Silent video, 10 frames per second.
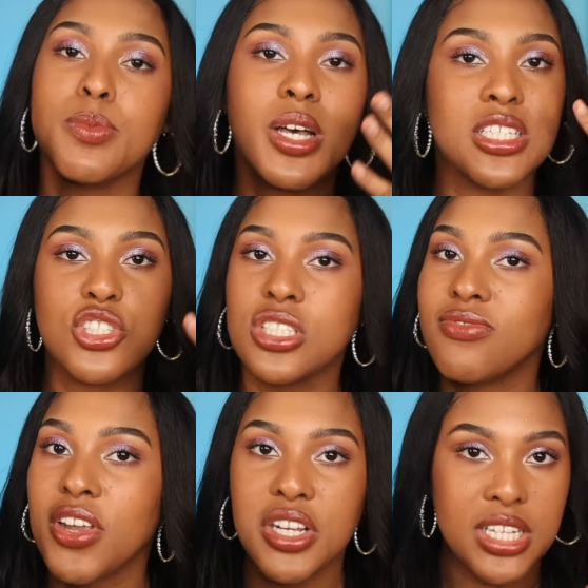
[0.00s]
it's because it's just
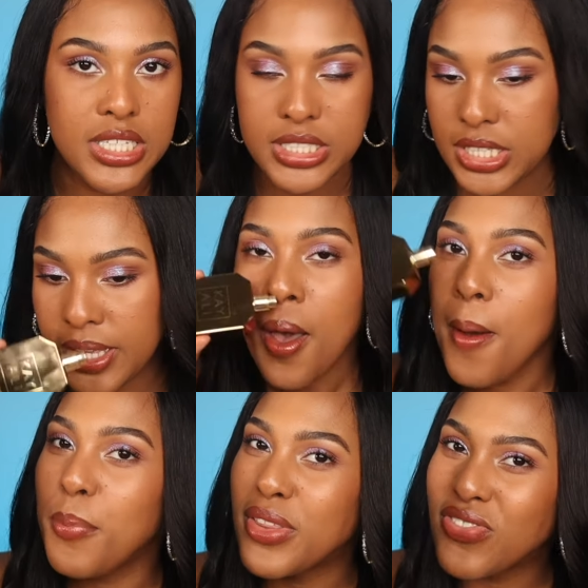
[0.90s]
very easy.
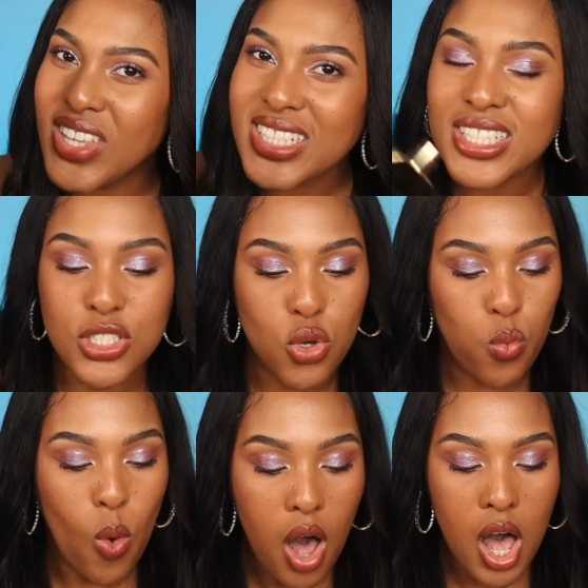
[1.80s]
But this is the
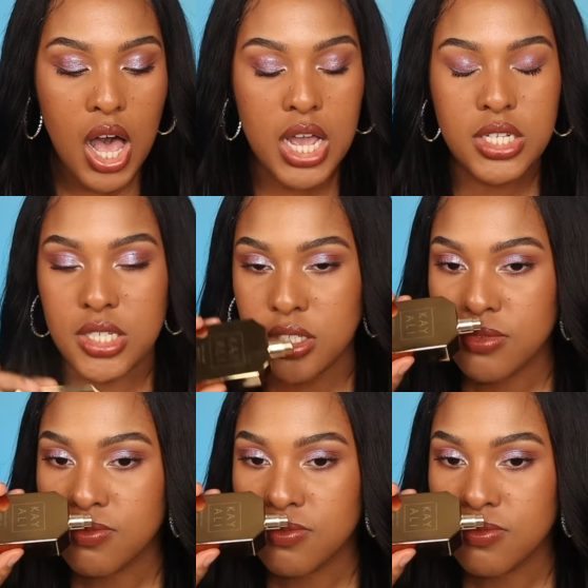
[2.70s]
one.